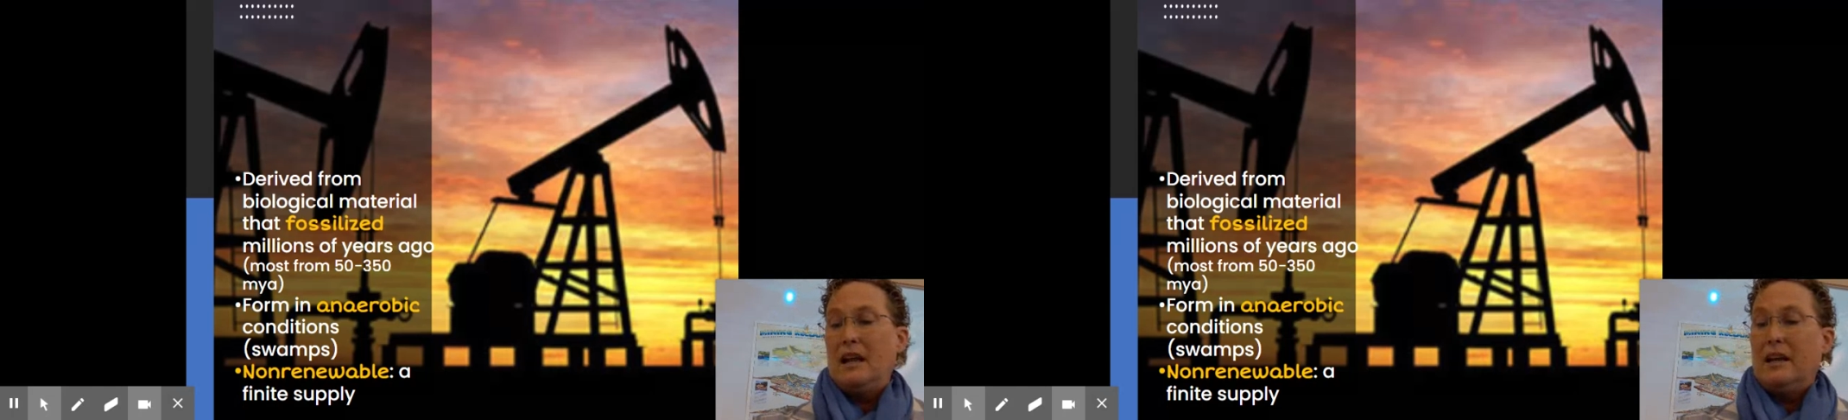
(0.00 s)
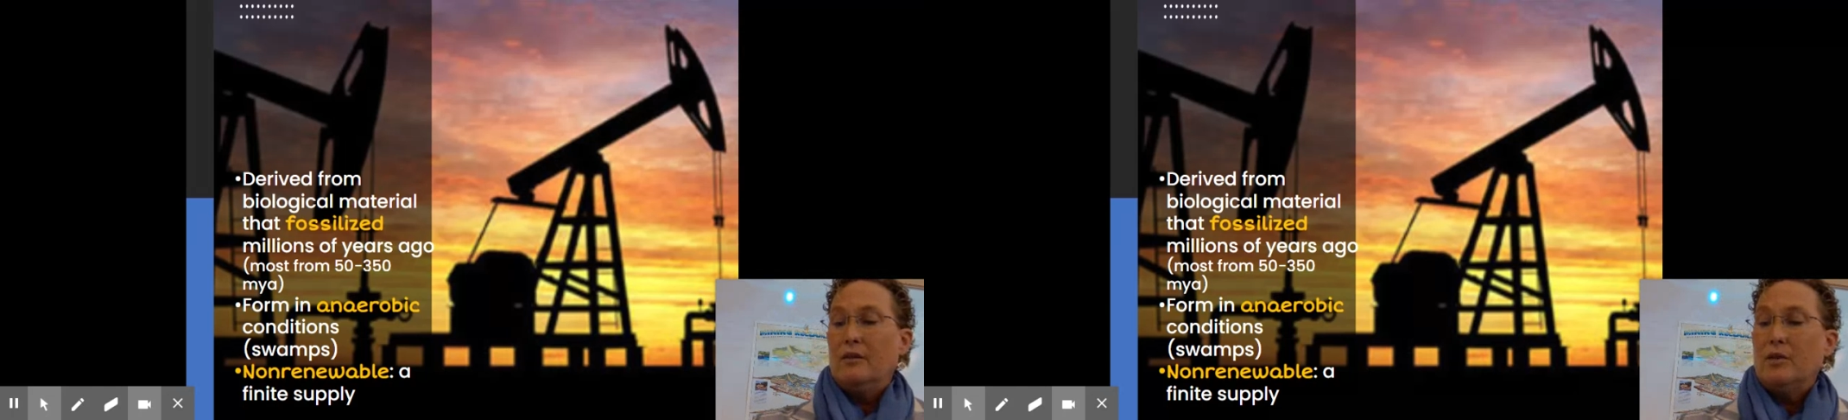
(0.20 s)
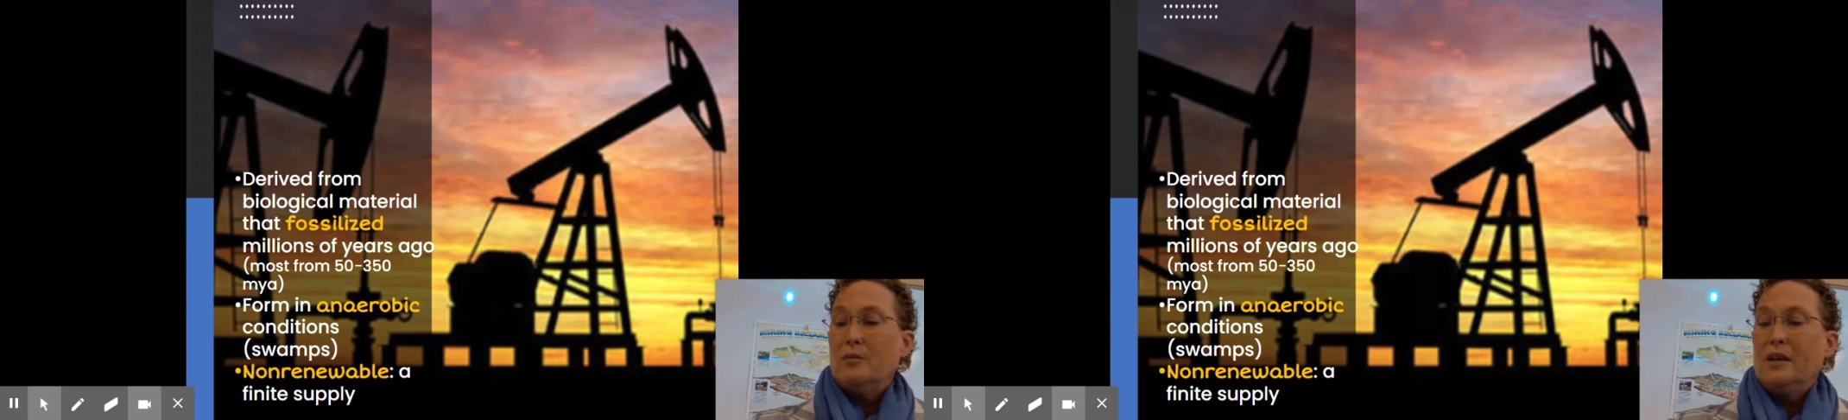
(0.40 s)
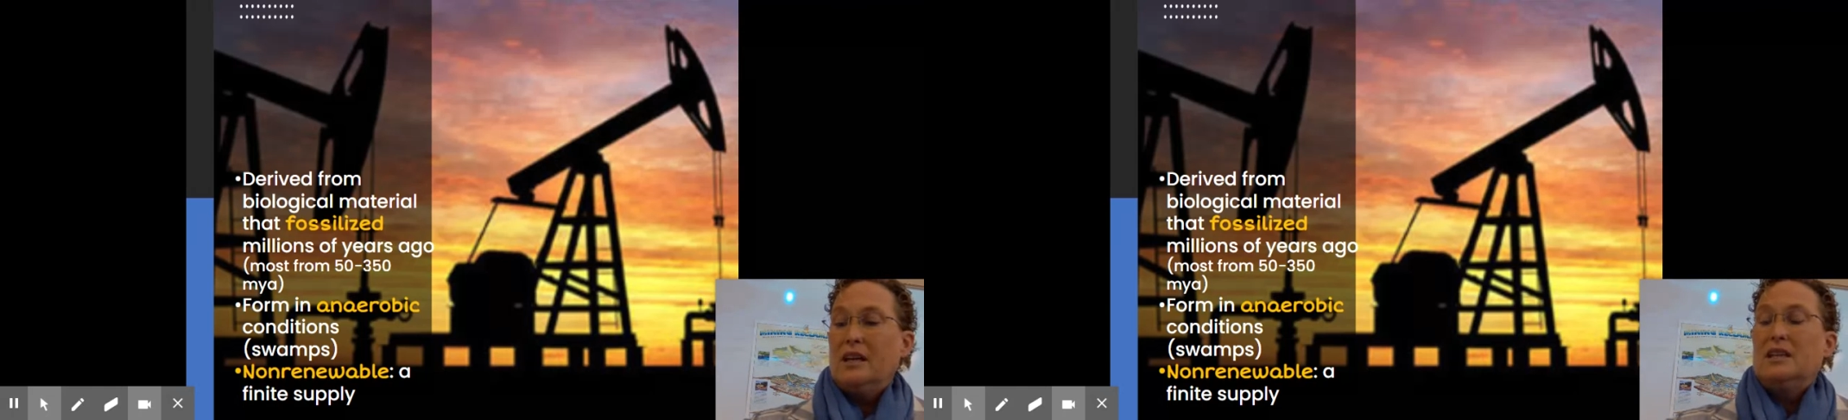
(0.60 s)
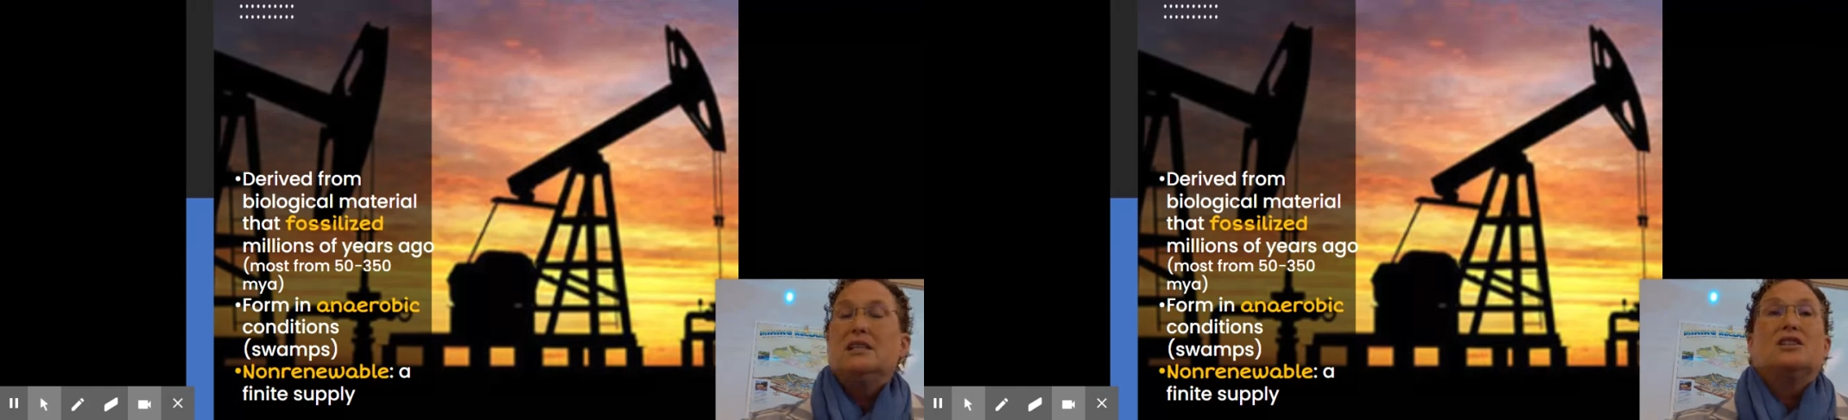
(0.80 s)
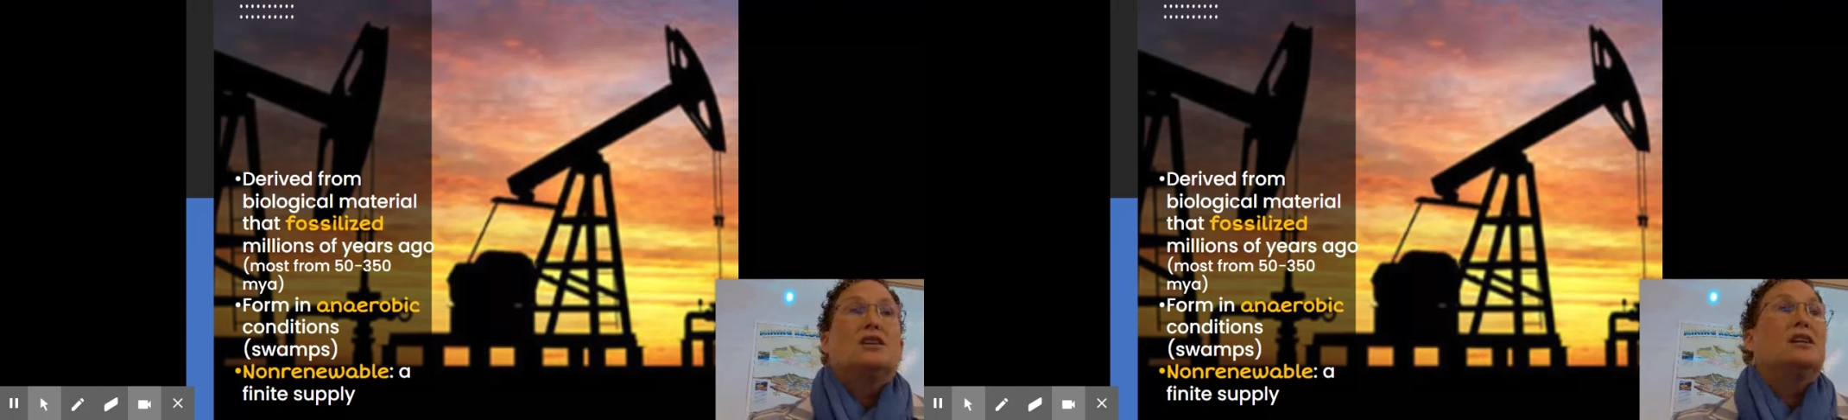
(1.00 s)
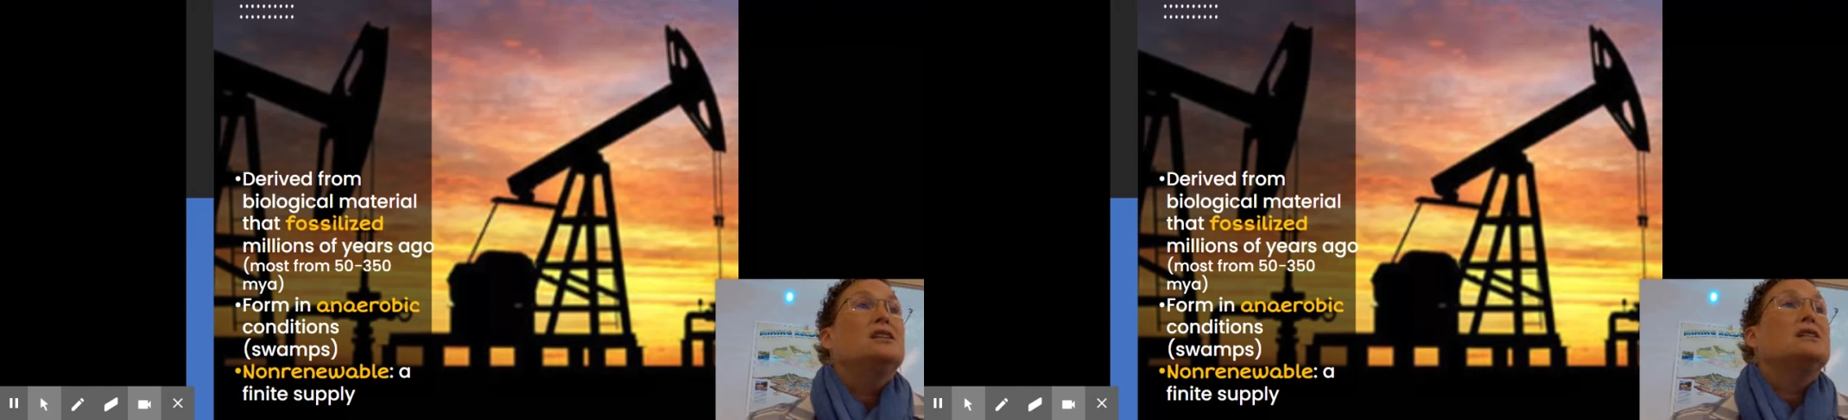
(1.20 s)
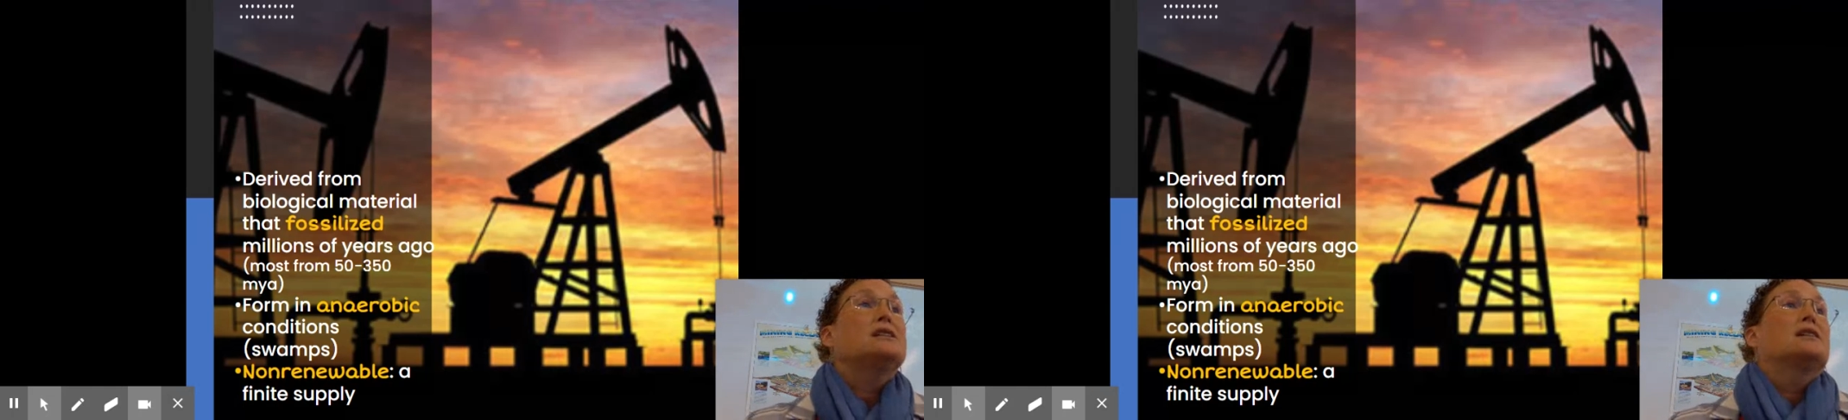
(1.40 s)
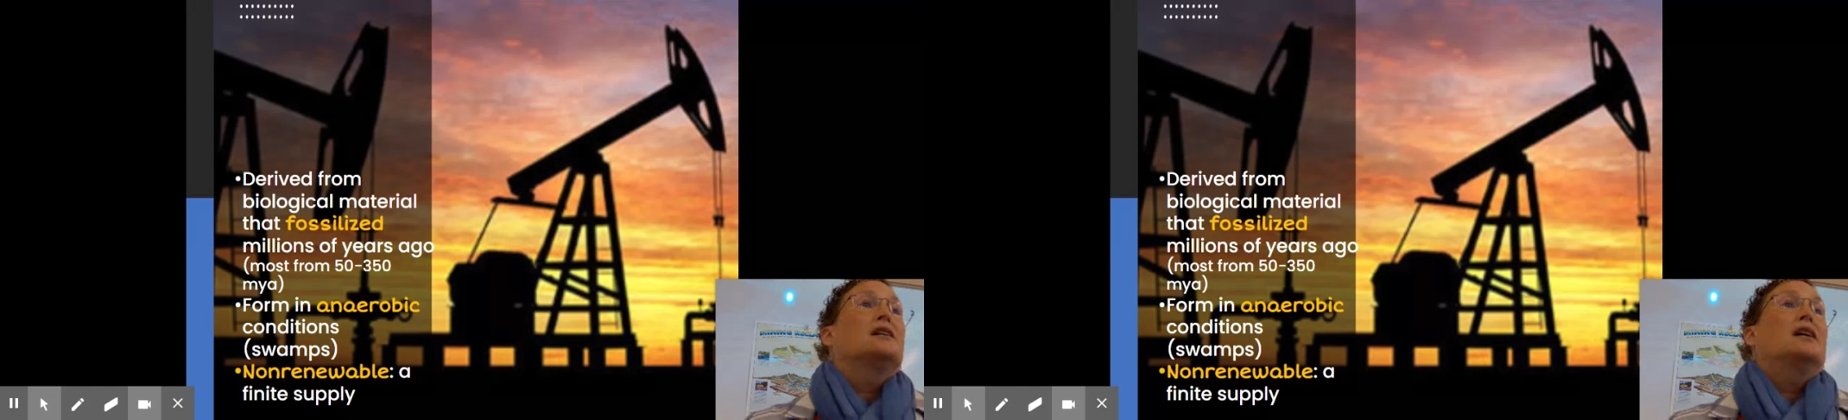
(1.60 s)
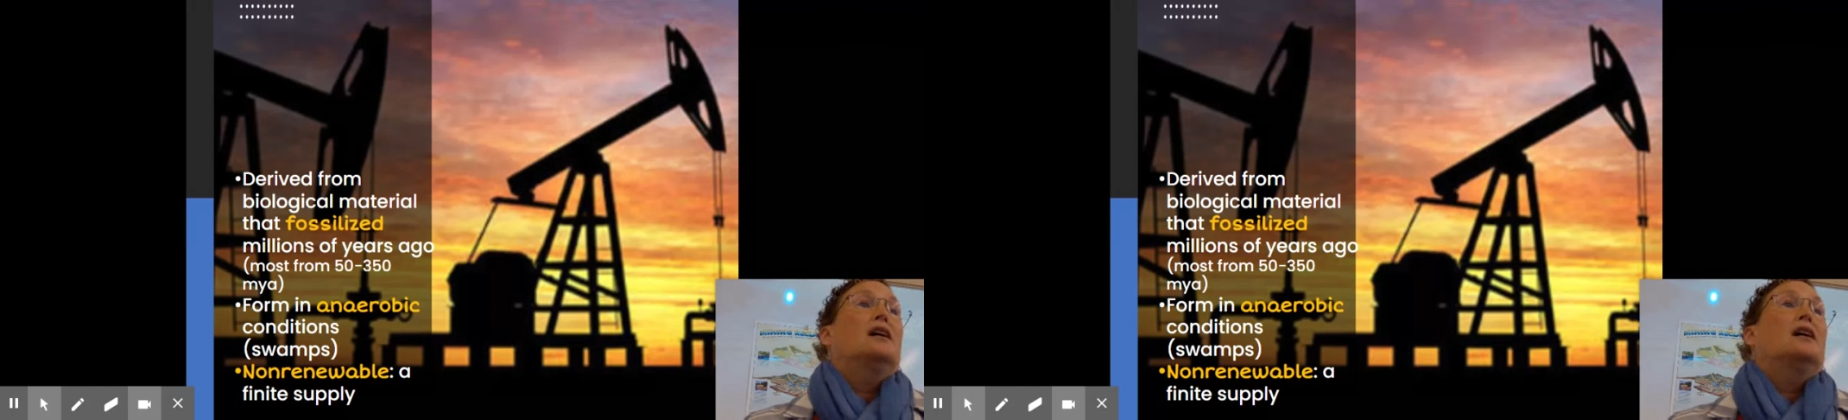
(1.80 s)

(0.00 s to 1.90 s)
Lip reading: anaerobic conditions,